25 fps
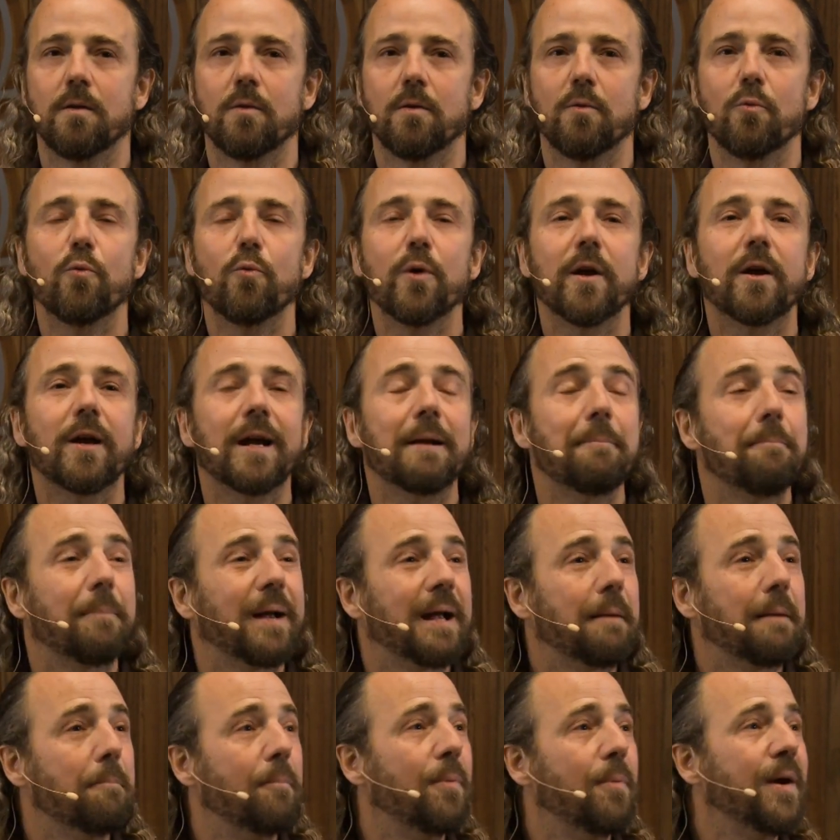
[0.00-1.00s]
It
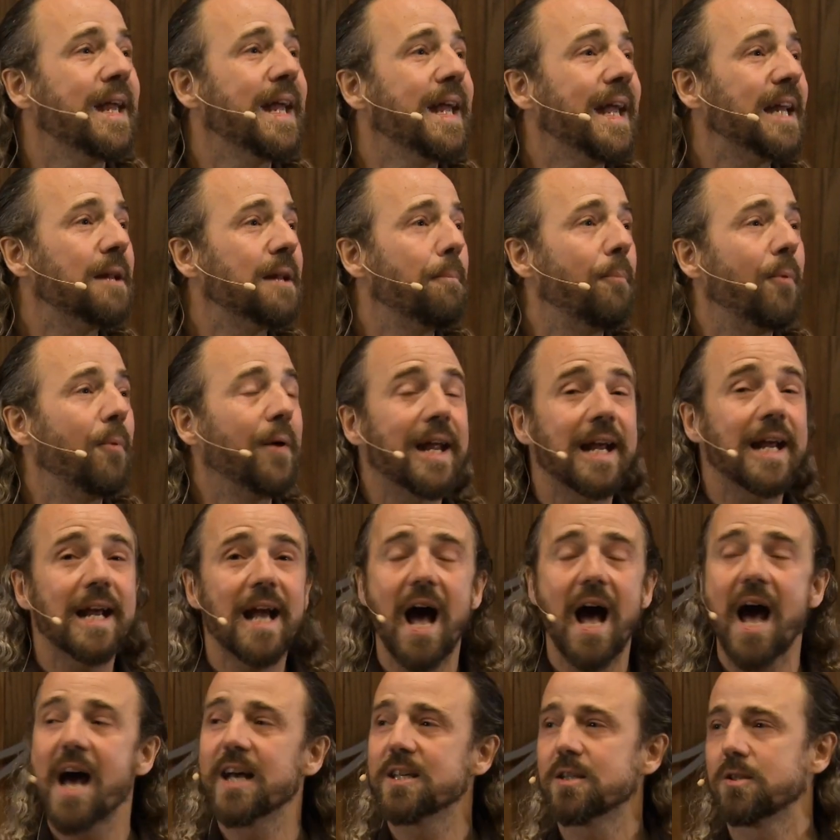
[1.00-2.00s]
brings
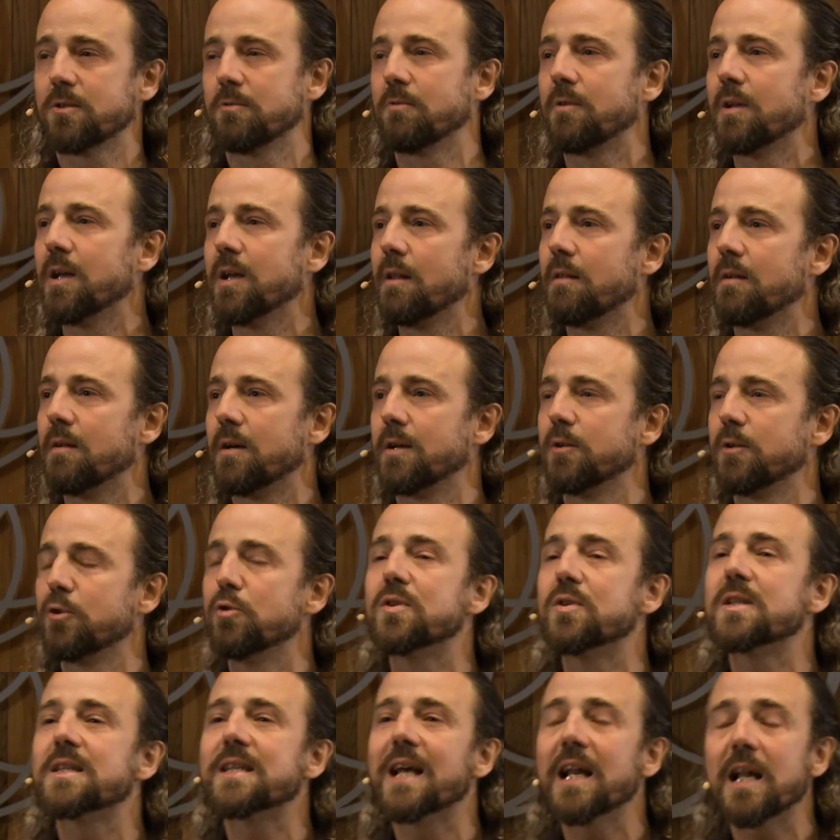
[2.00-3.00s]
us together to
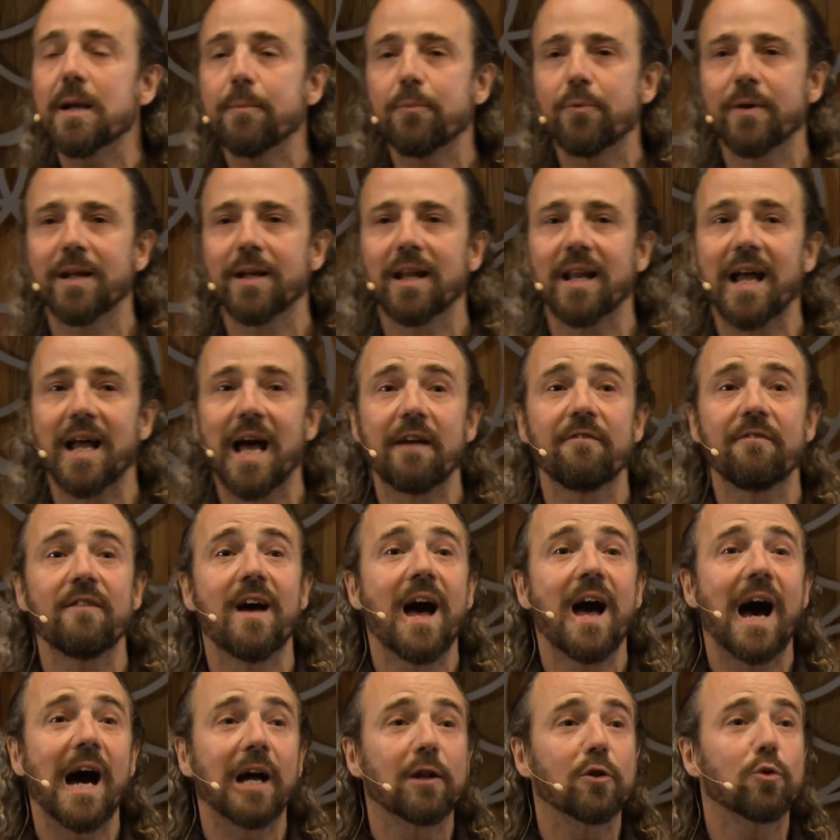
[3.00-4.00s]
celebrate life
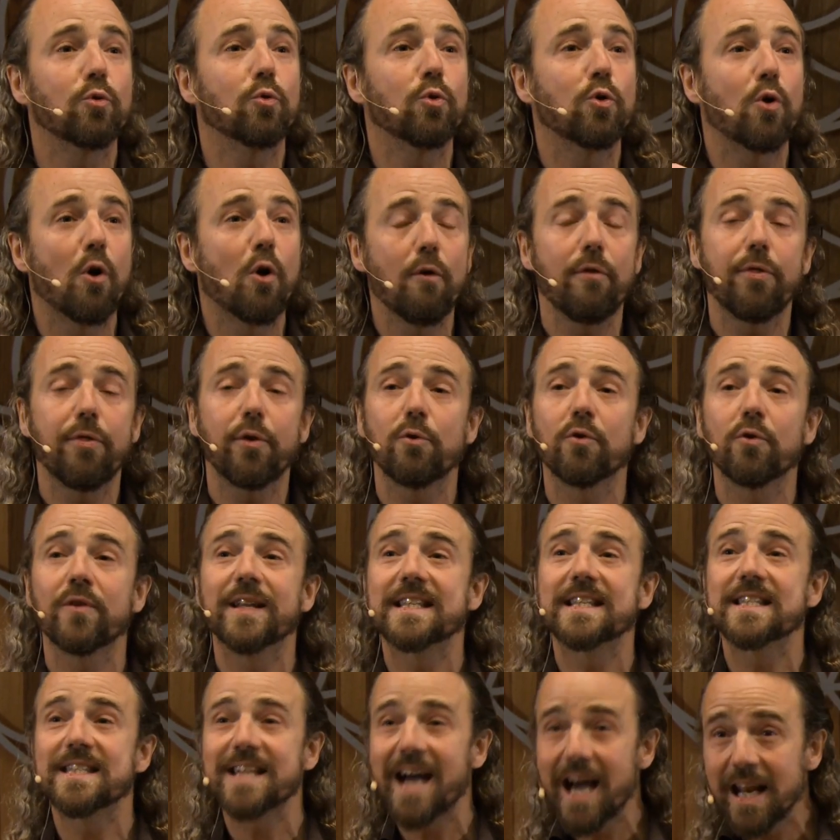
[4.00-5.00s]
and to go through the
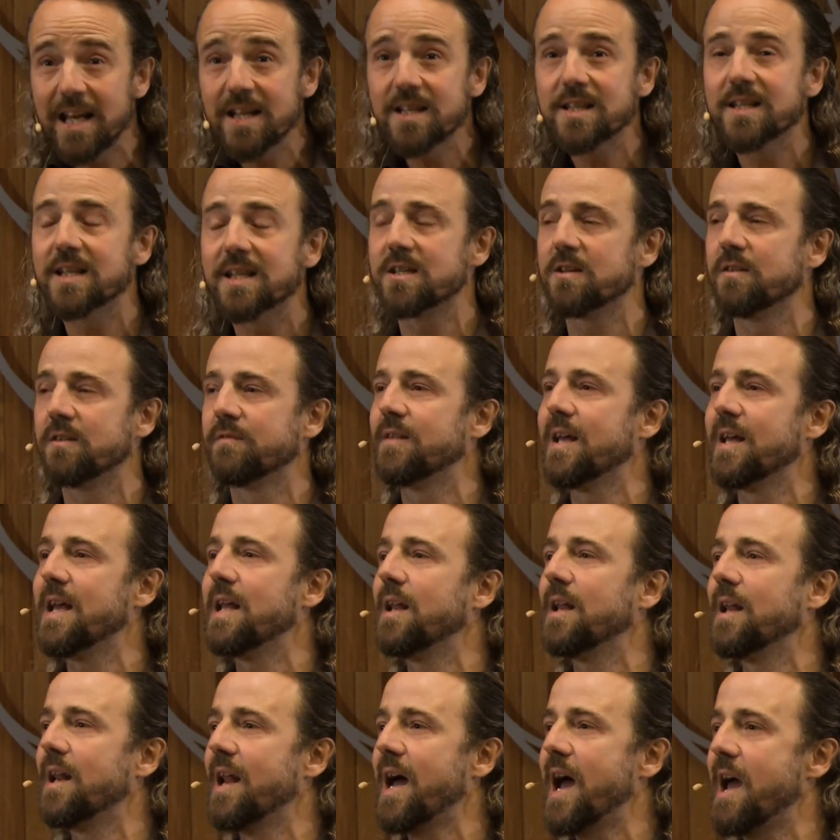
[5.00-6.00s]
challenges of
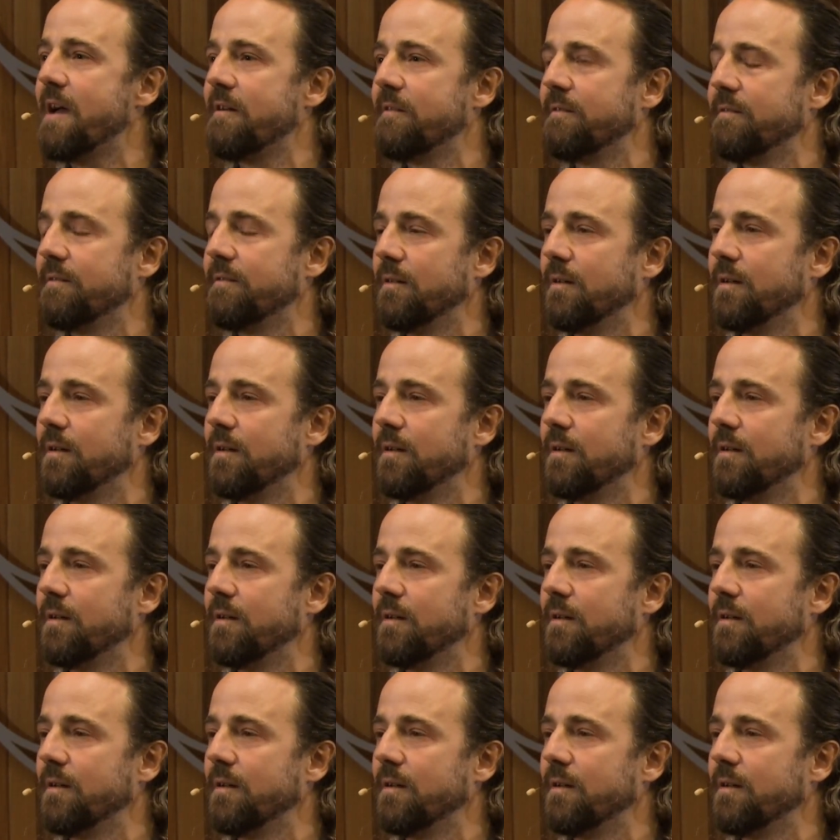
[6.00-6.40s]
daily life.